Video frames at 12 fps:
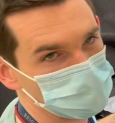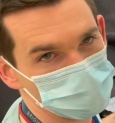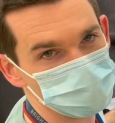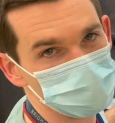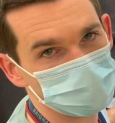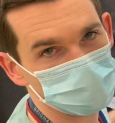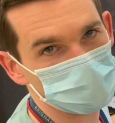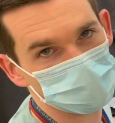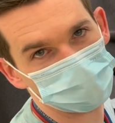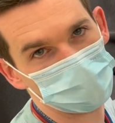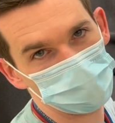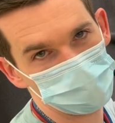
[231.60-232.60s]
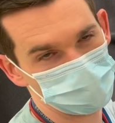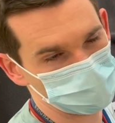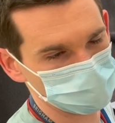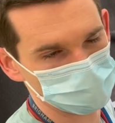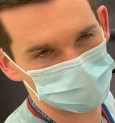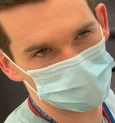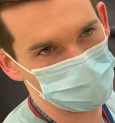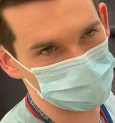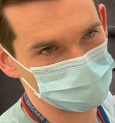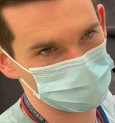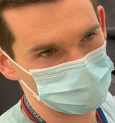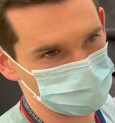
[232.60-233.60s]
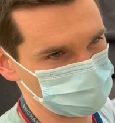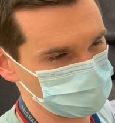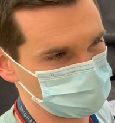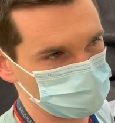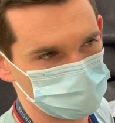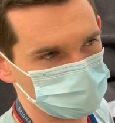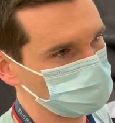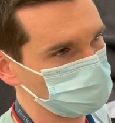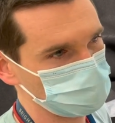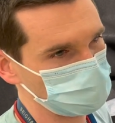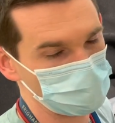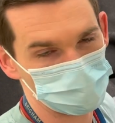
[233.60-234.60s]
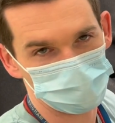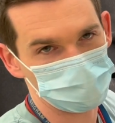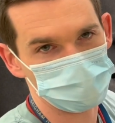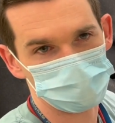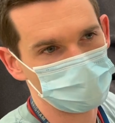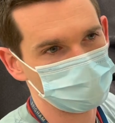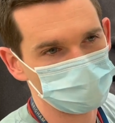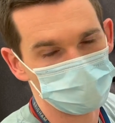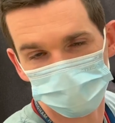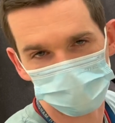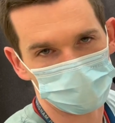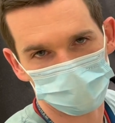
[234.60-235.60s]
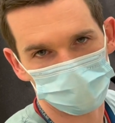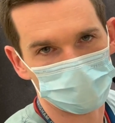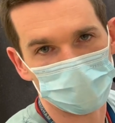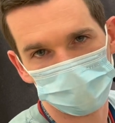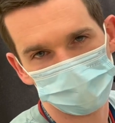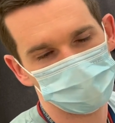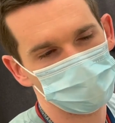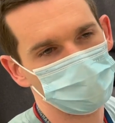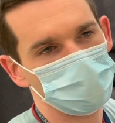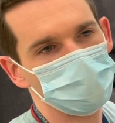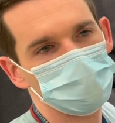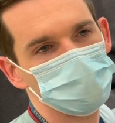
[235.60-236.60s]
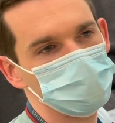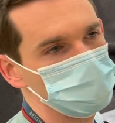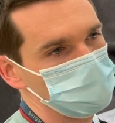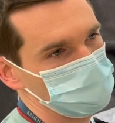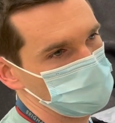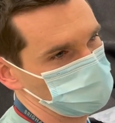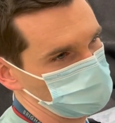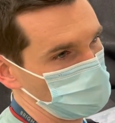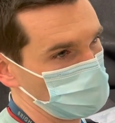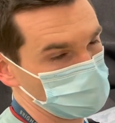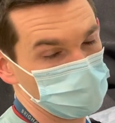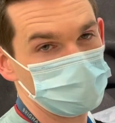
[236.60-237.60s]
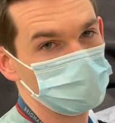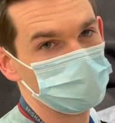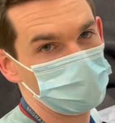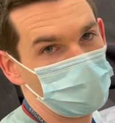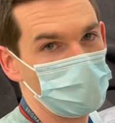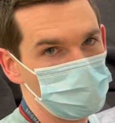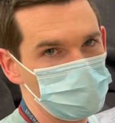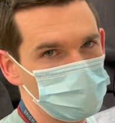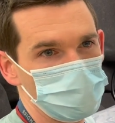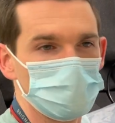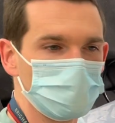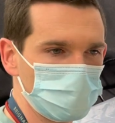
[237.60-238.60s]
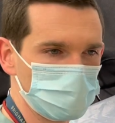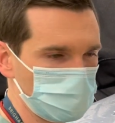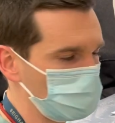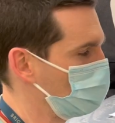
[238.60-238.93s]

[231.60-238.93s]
and do your event, or if you have an event that happens after you soak it in water for a while, uh, let the event happen, and then when